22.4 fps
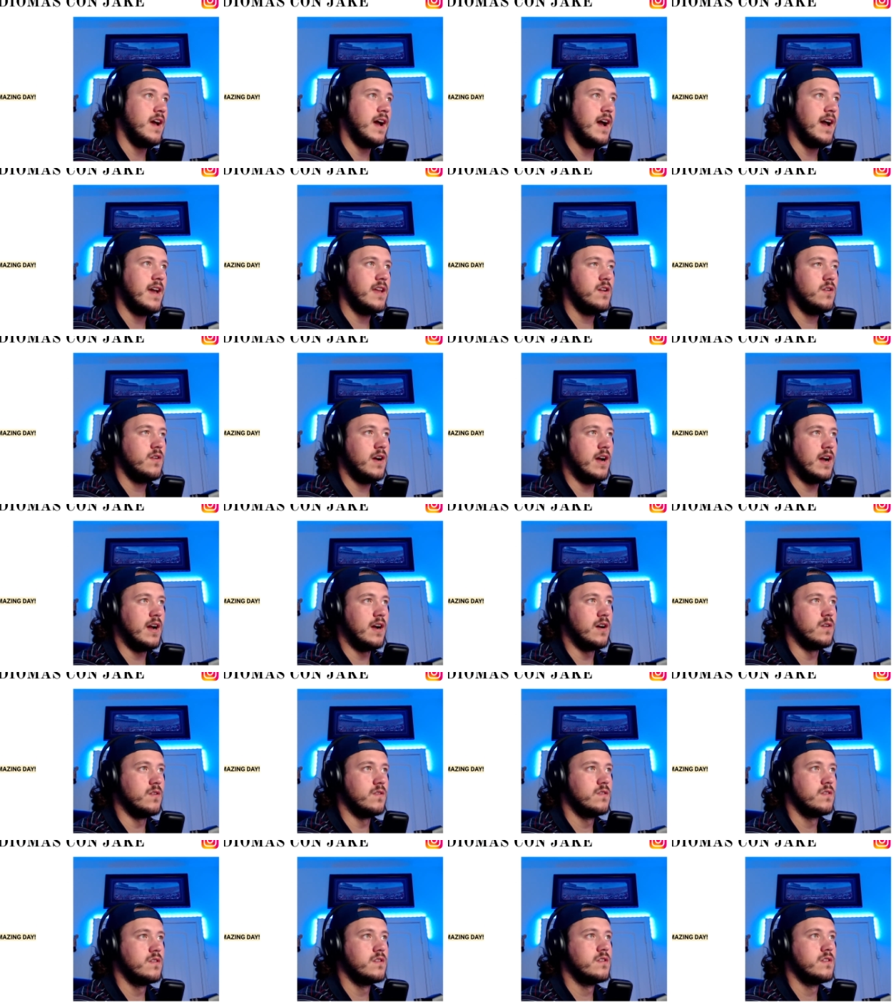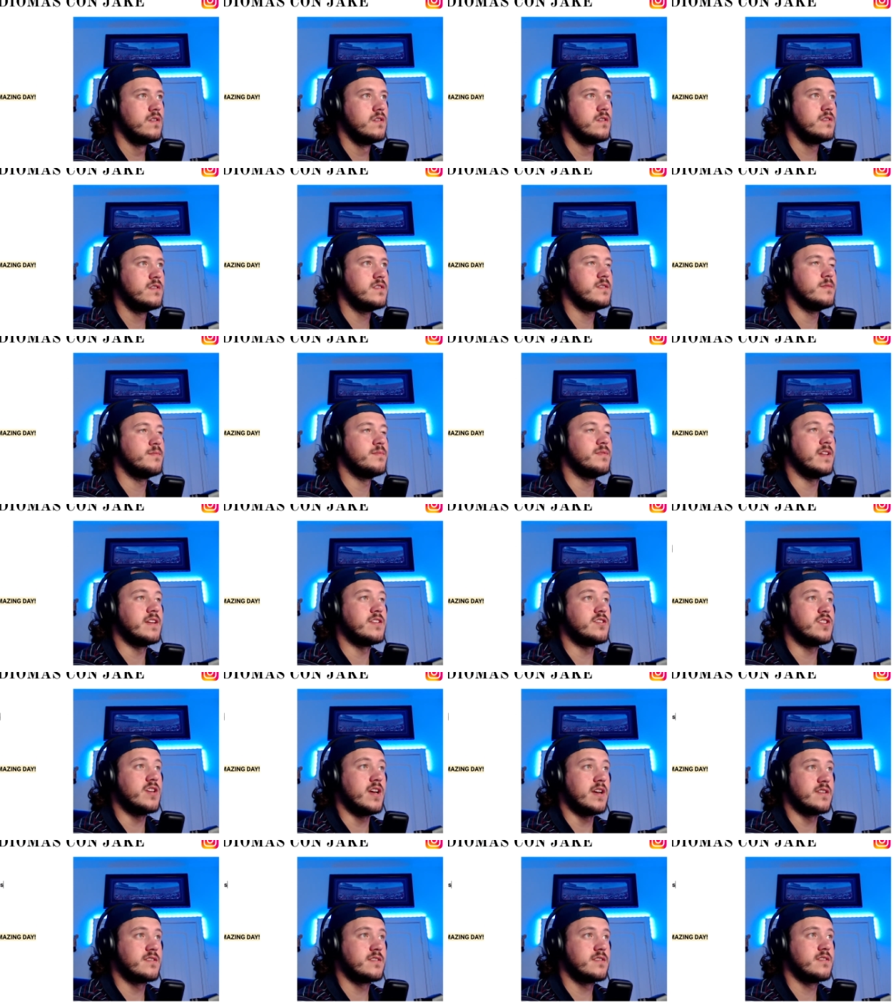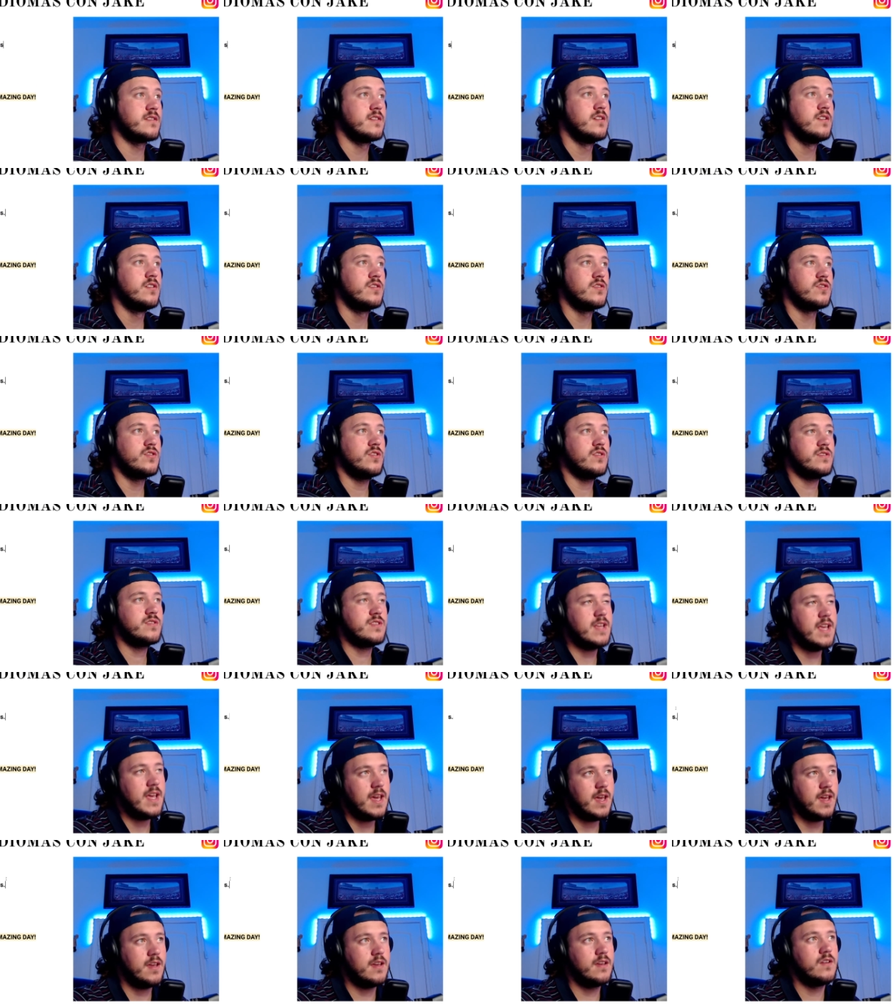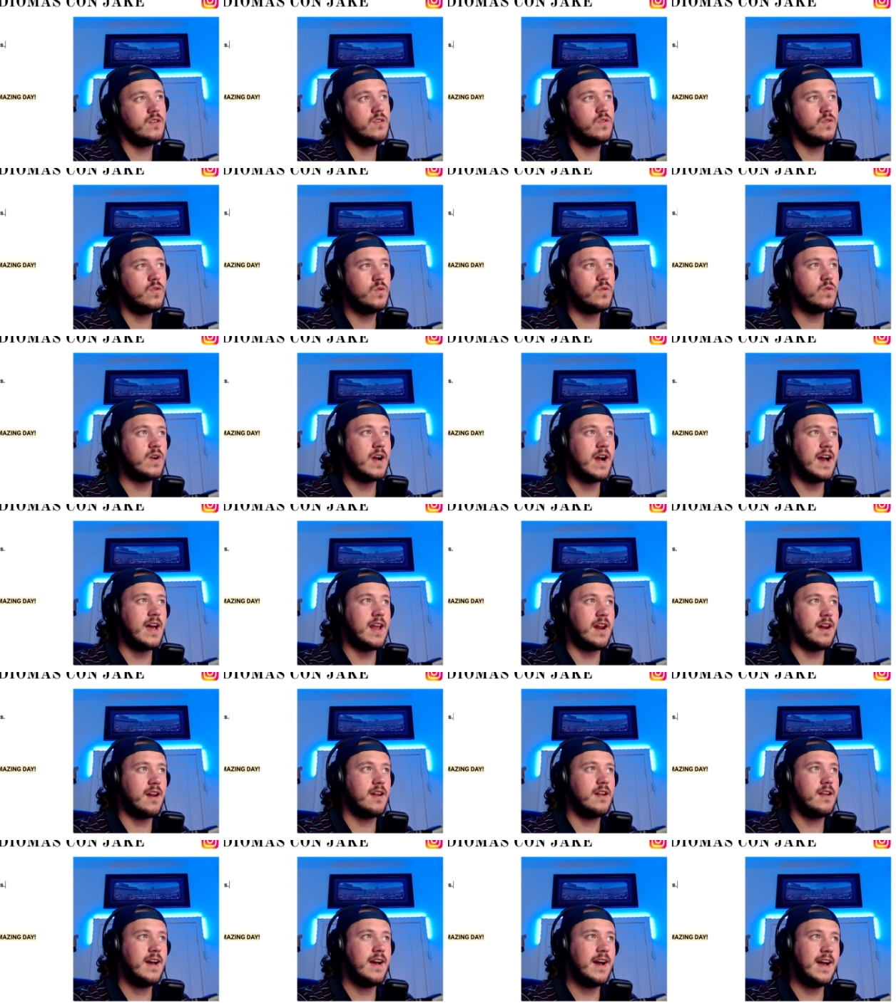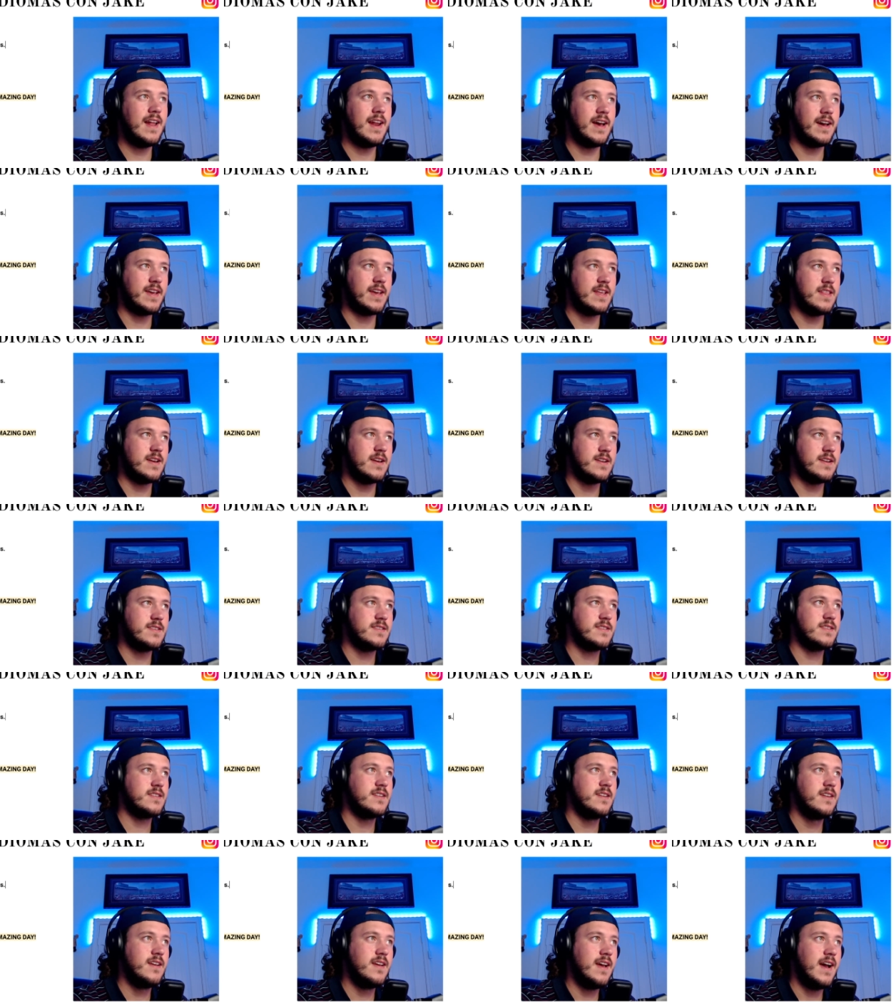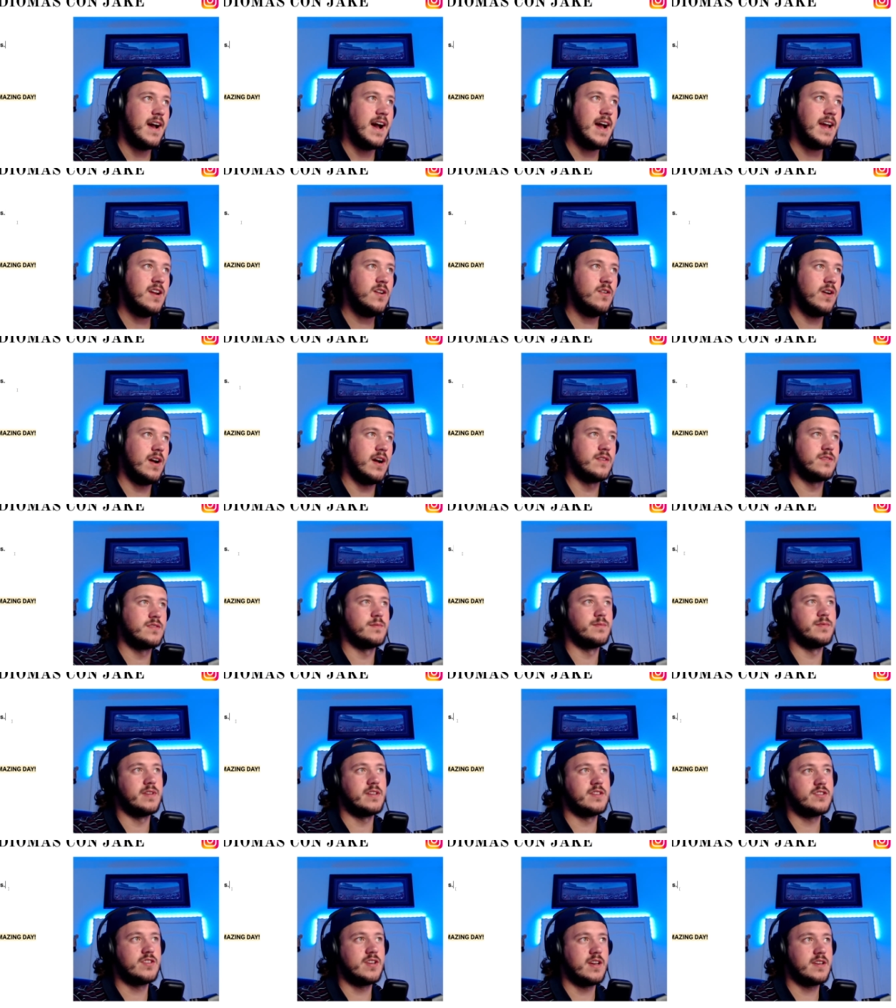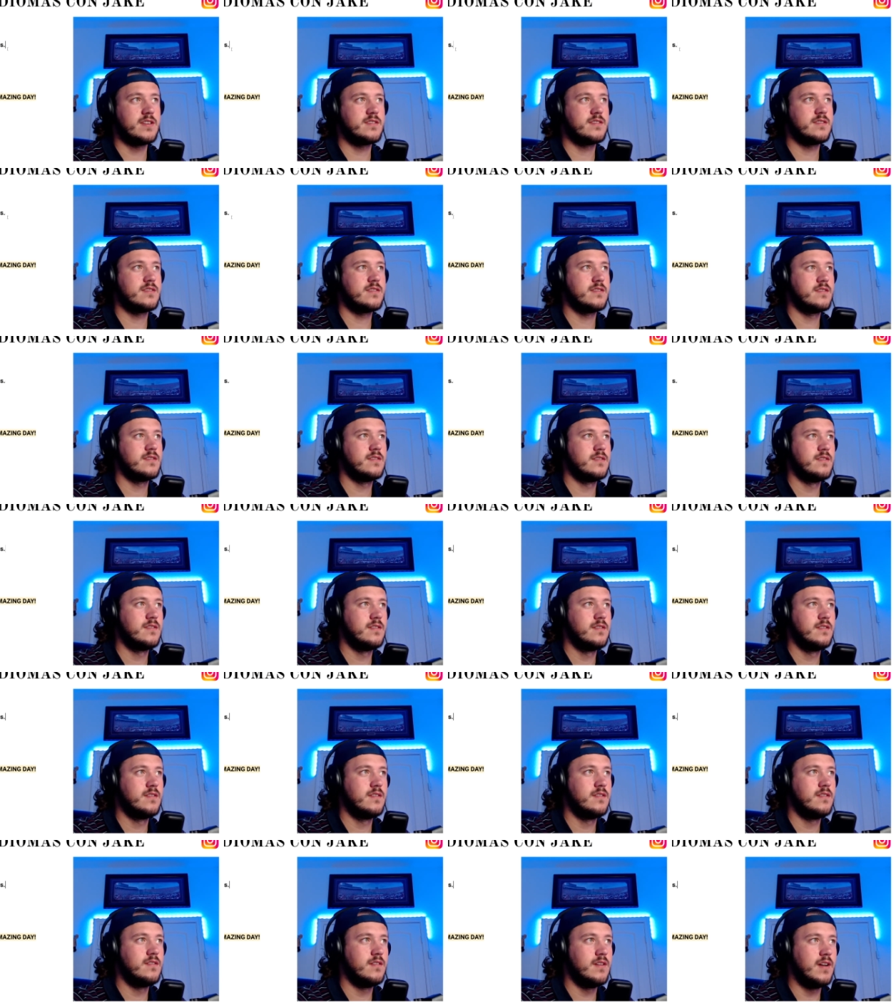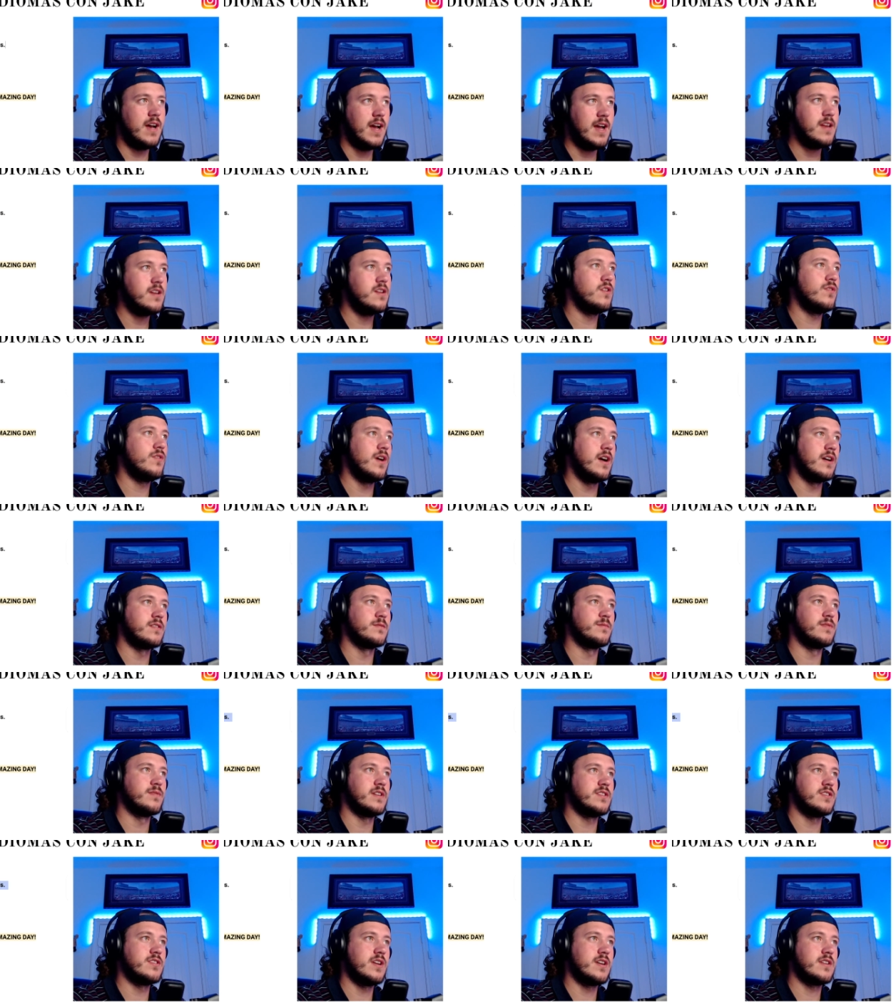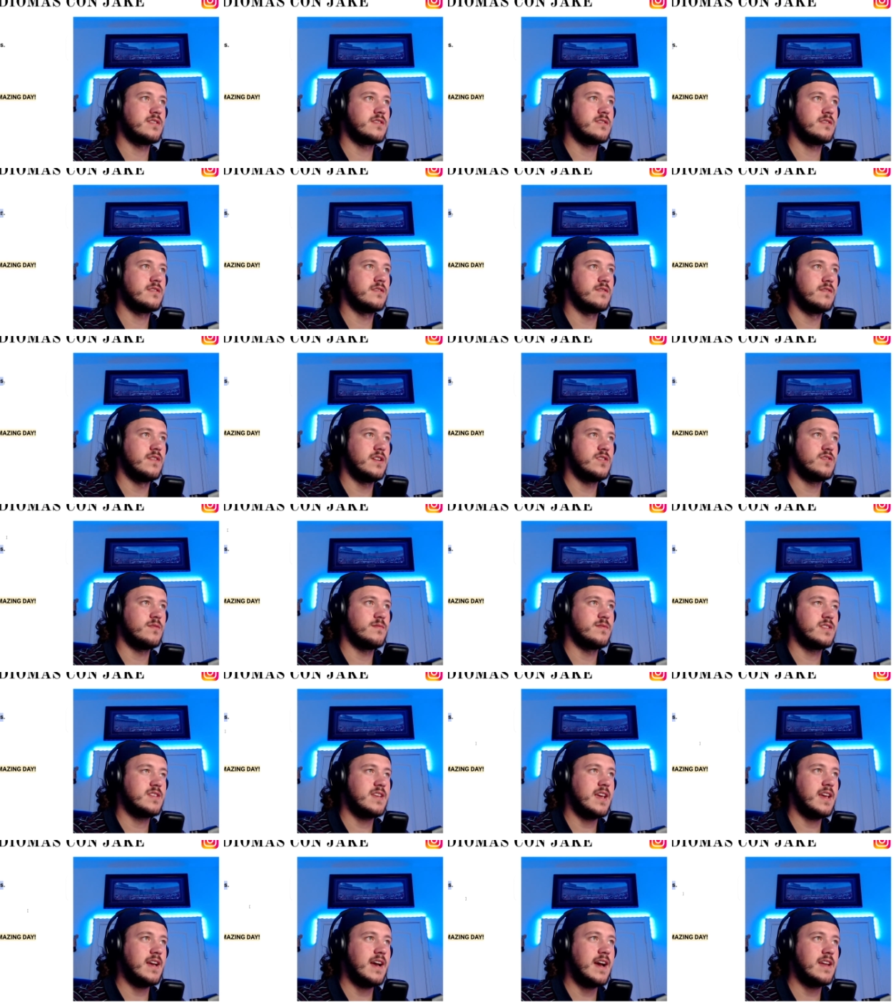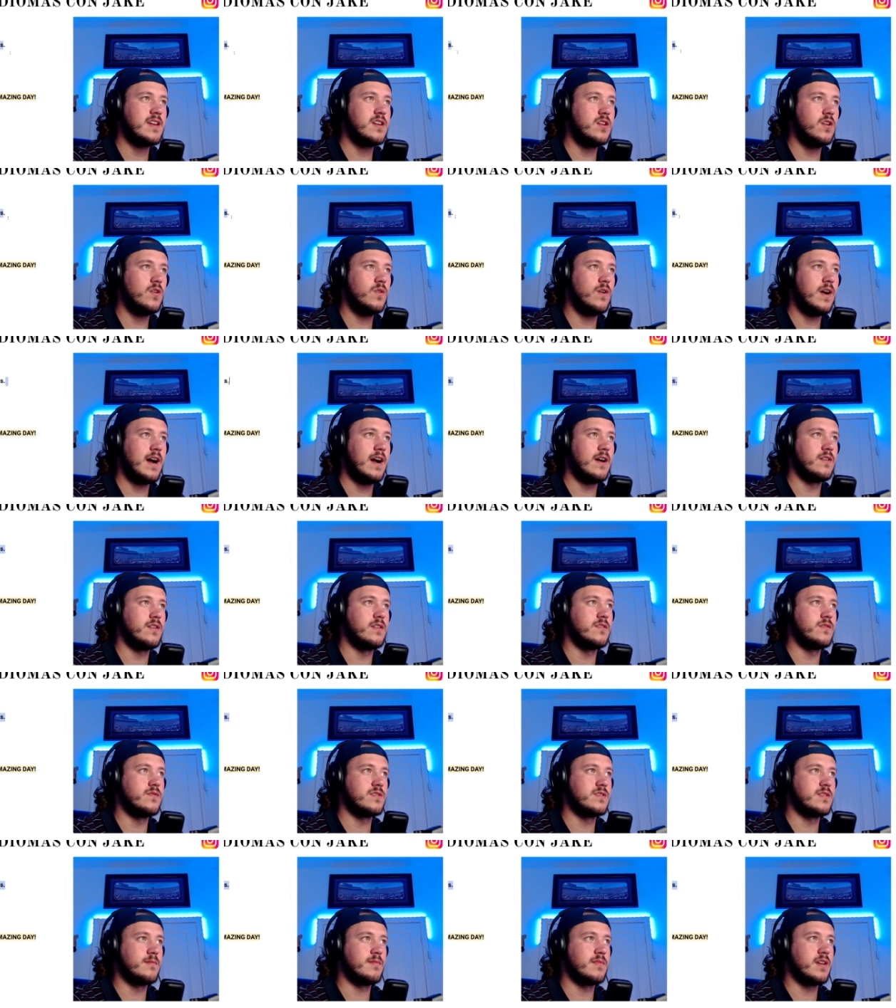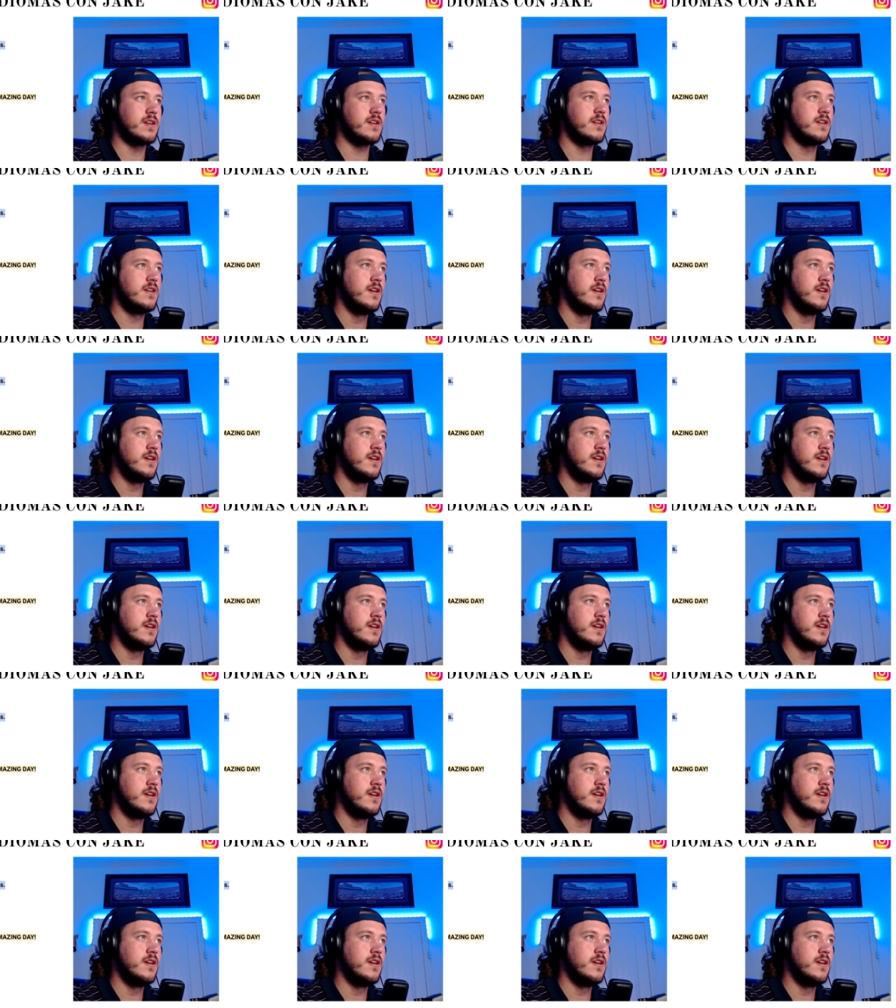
I know how to play chess. Yo sé jugar al ajedrez. I know how to play chess. I know how to play chess, right? So I'm saying I know how to do something.